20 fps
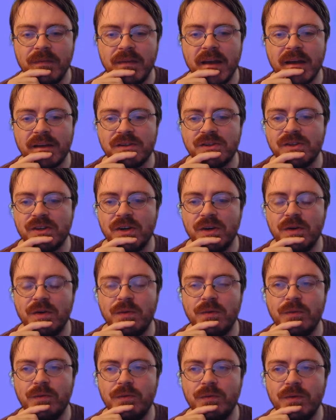Yeah,
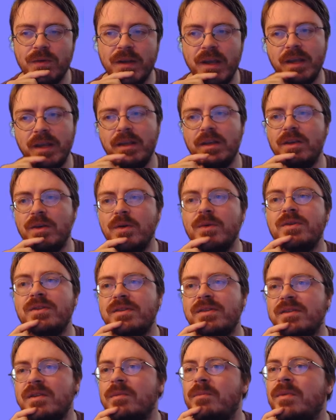so it
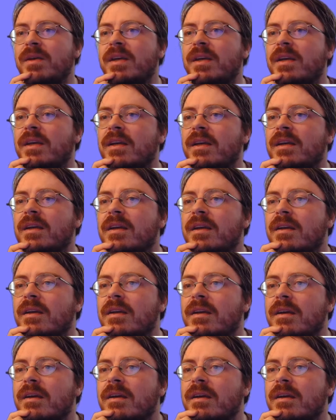used to be.